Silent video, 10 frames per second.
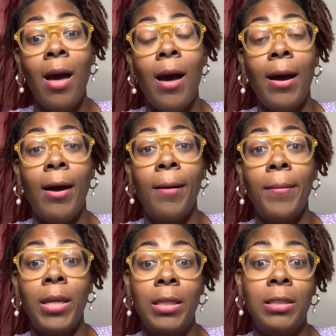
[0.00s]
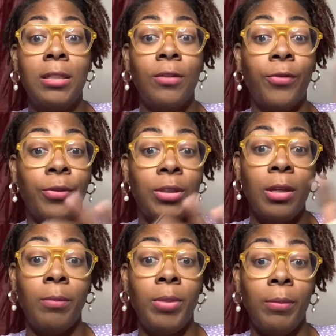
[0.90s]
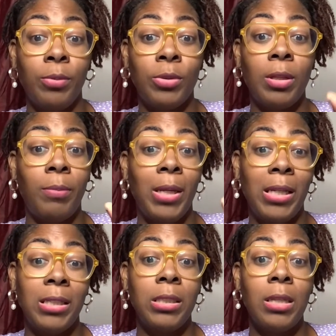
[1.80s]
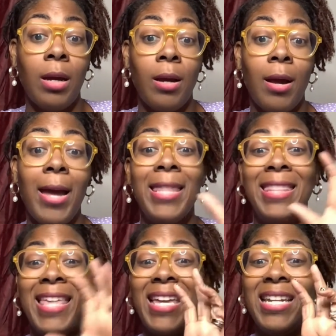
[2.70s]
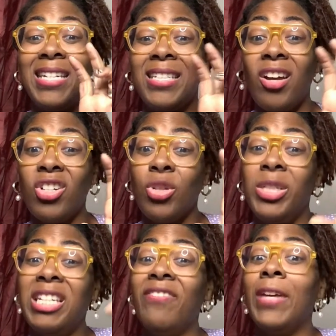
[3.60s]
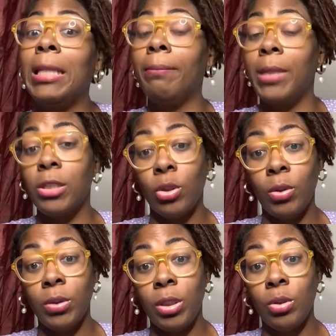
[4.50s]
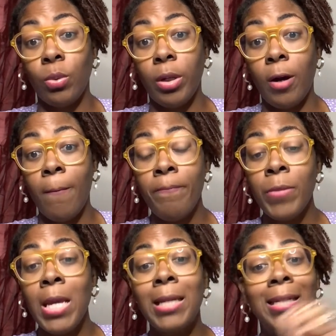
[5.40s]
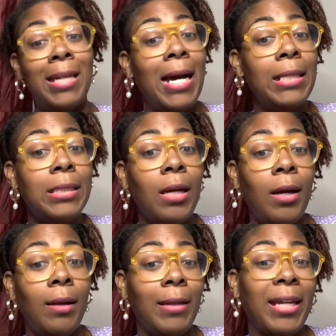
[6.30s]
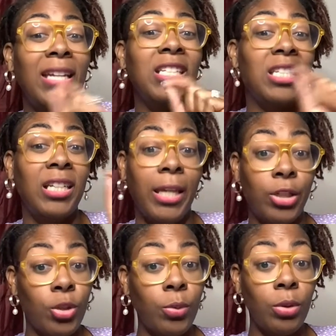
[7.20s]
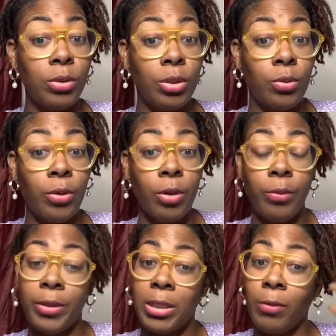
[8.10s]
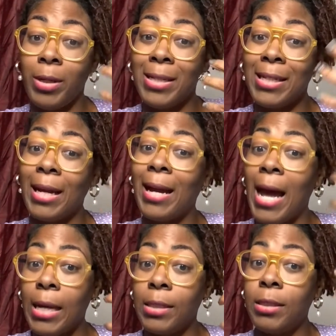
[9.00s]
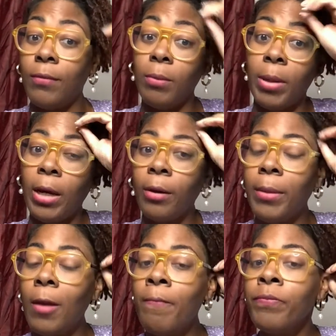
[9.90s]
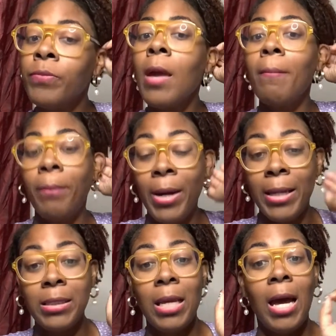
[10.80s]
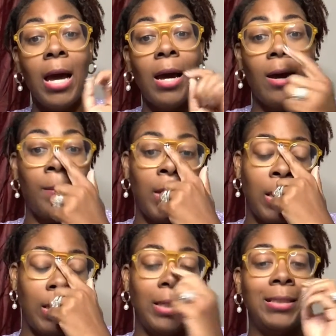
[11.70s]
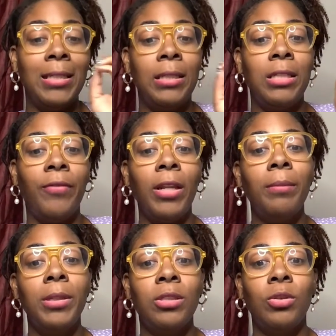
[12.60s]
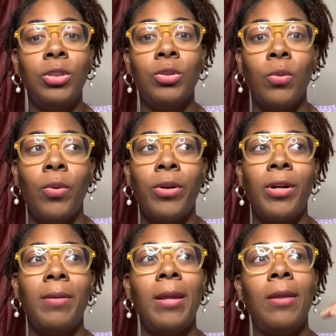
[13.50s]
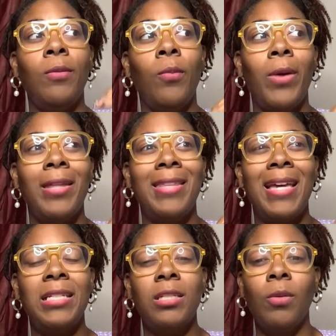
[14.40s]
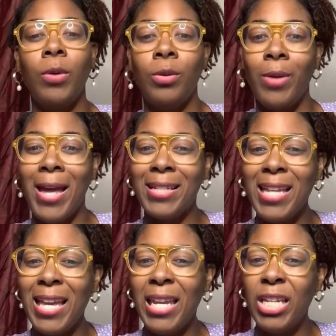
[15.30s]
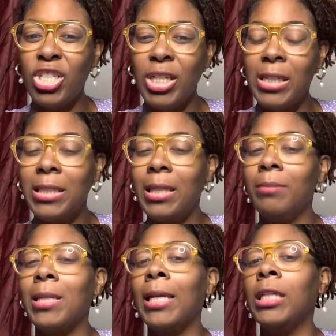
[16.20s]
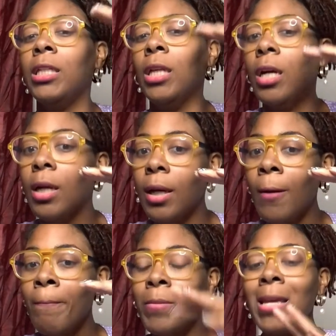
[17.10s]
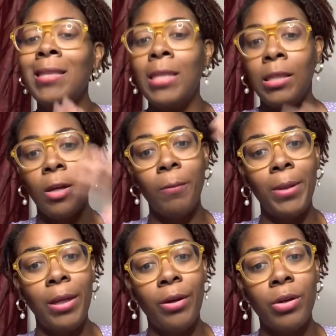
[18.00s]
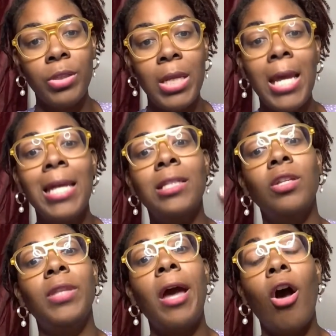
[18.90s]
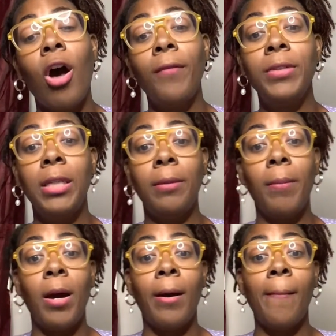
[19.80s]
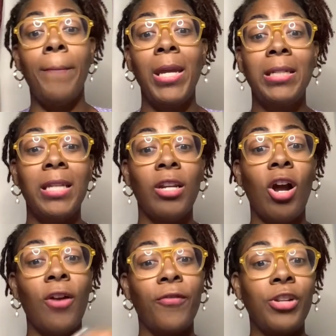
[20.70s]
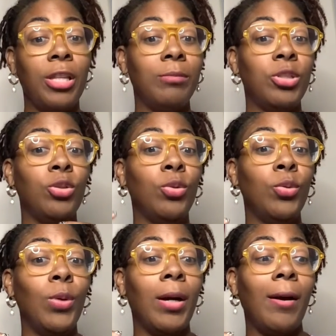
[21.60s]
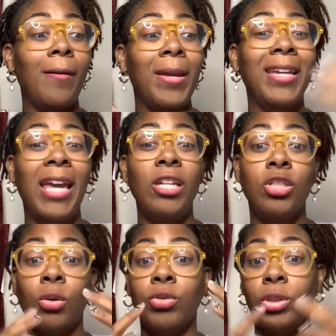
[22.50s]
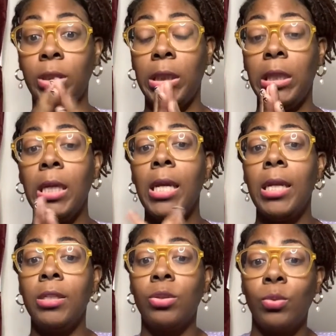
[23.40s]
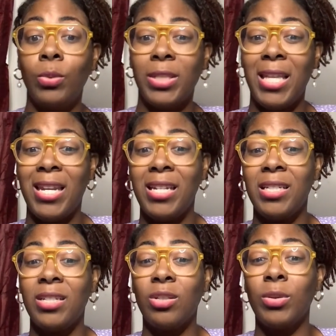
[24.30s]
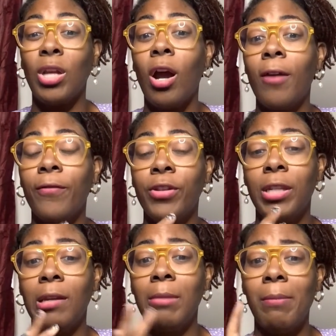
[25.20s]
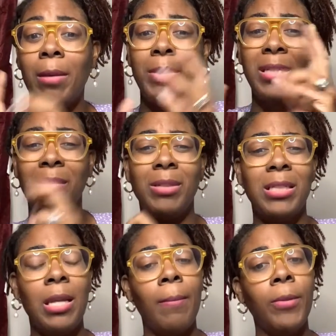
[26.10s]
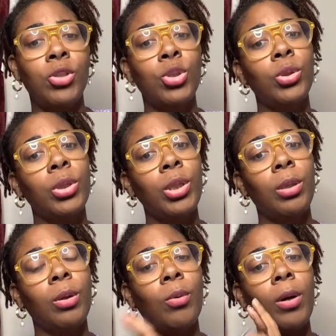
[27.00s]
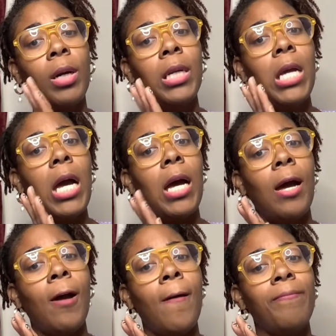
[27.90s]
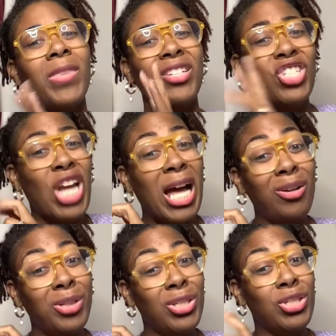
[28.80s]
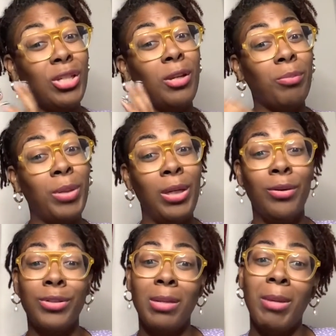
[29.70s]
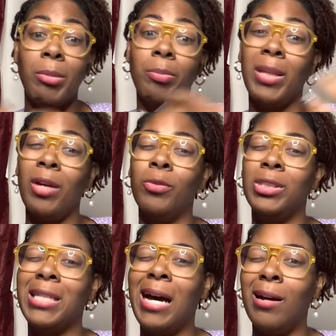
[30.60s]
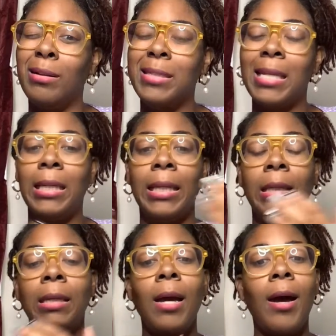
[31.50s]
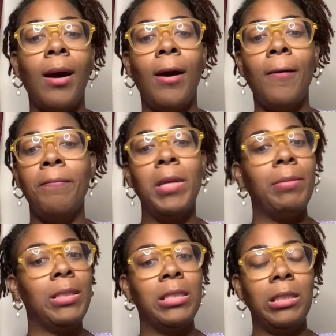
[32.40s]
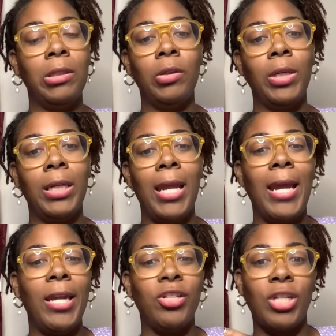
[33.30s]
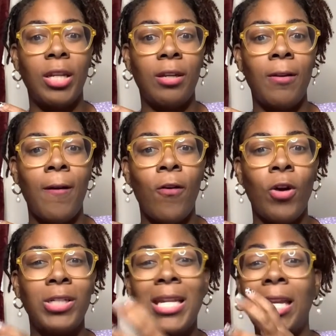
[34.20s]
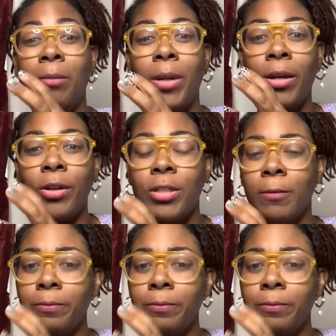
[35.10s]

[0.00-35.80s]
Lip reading: in some people's opinions, that it is also a developmental disorder. Not like an intellectual disorder where someone has like a cognitive impairment, but a developmental disorder in a way that someone who has ADHD seems like younger than their peers, and so that often makes it hard for them to engage socially in school settings. And so it's hard for them. They may be seen as immature or childish to their peers. They may be playing with dolls and like maybe still in an age like, or teddy bears,